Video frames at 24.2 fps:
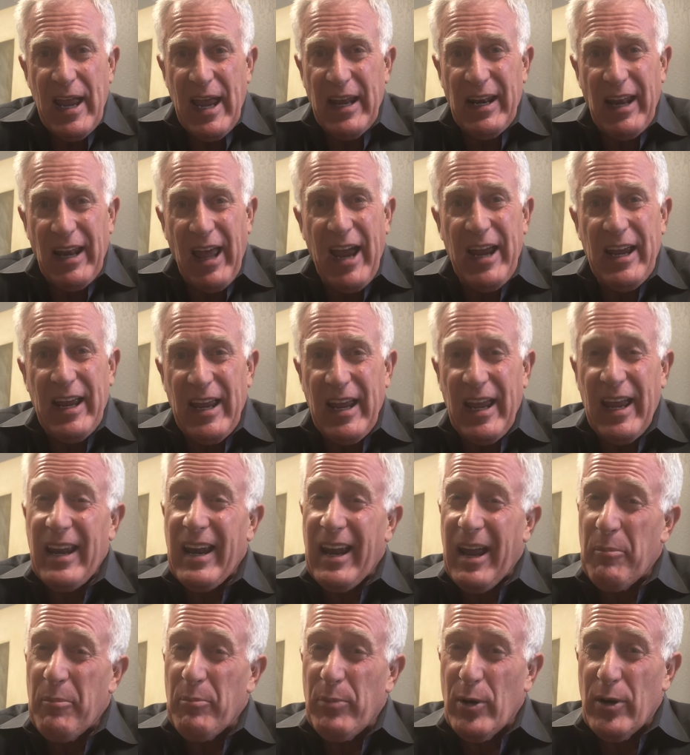And
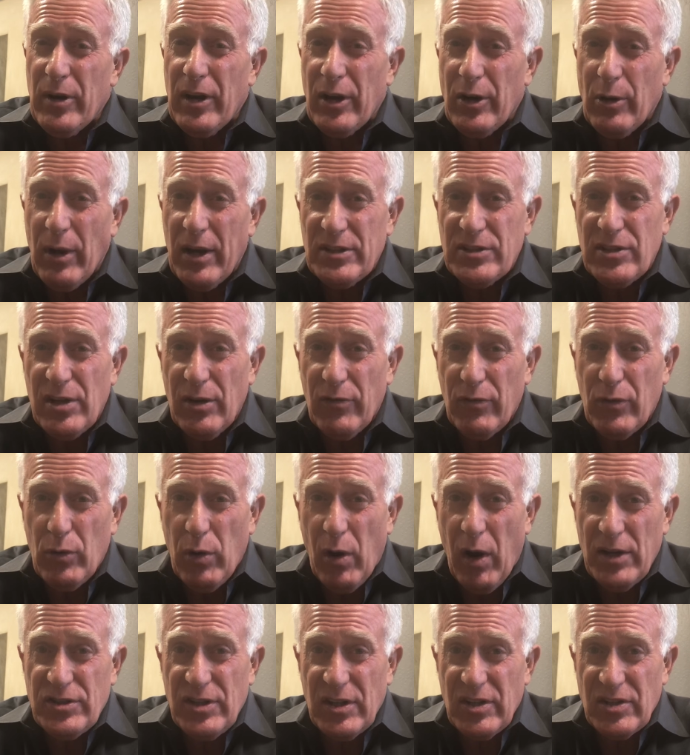I'm pretty aggressive
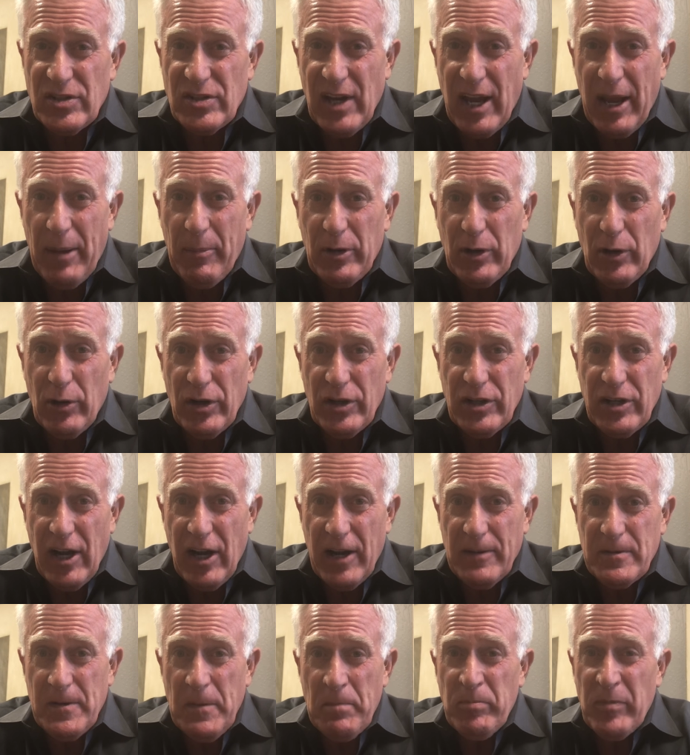cross-examiner at
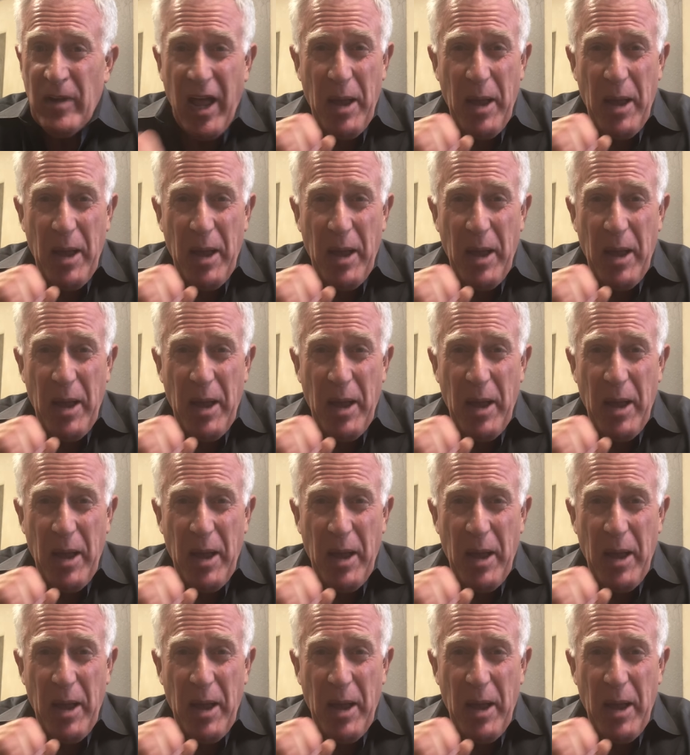times.